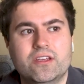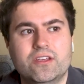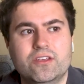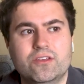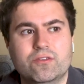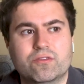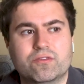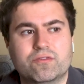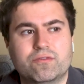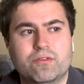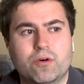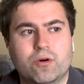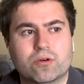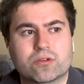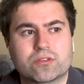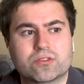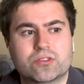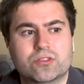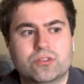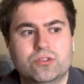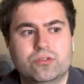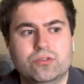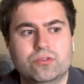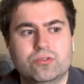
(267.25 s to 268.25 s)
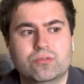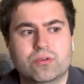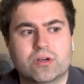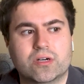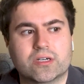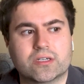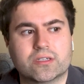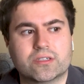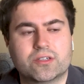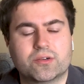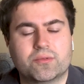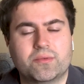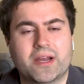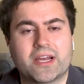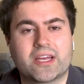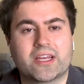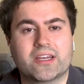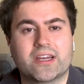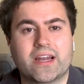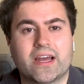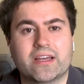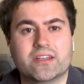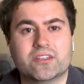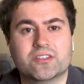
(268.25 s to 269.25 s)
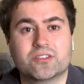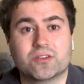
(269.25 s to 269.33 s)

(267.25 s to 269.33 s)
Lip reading: you folks to recognize.